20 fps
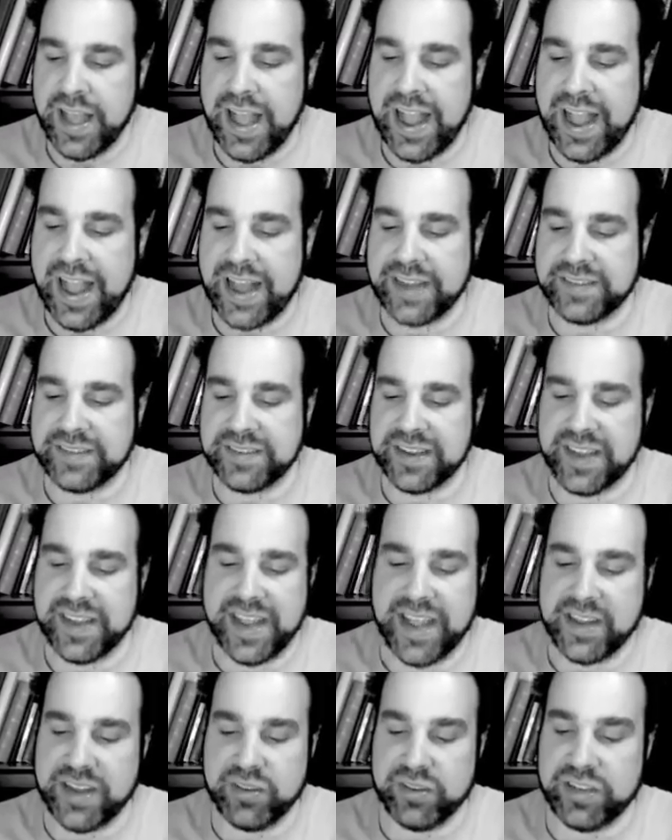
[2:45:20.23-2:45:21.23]
And
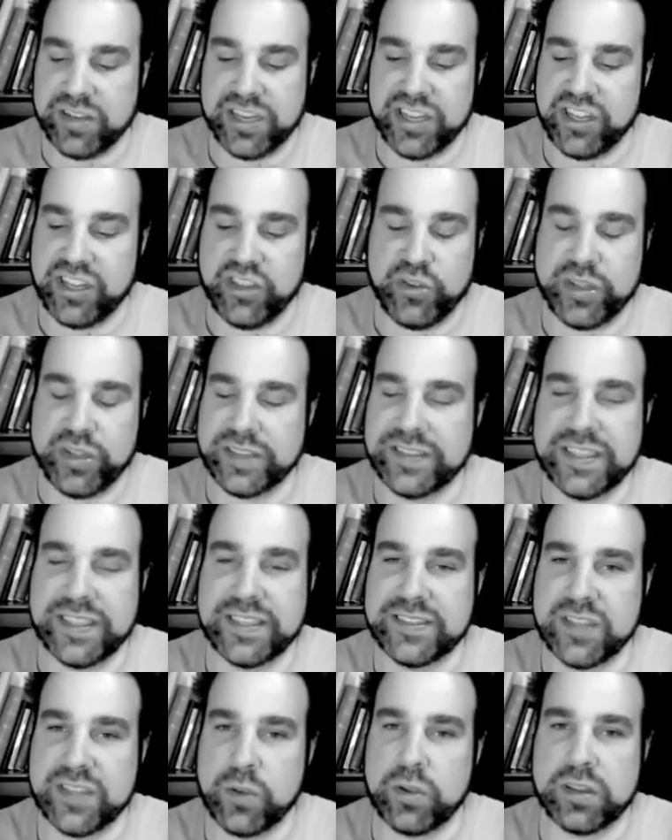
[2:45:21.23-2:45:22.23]
and you can see
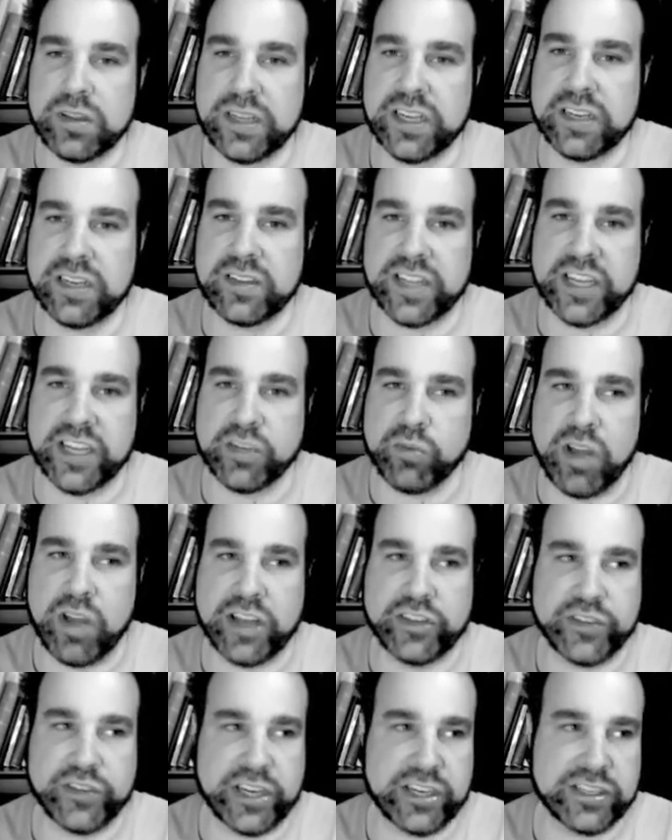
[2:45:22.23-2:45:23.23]
so clearly in Rod
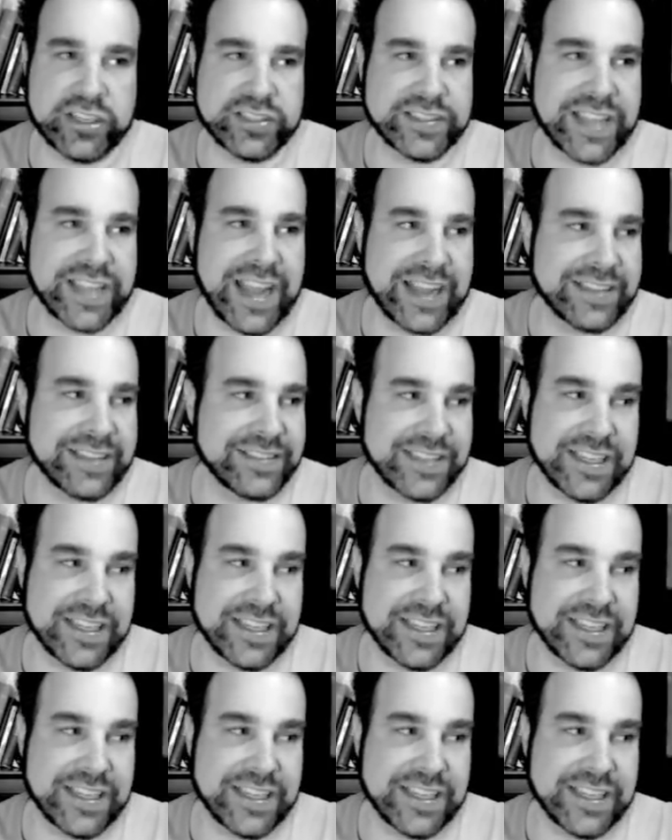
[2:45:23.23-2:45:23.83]
Dreher's case,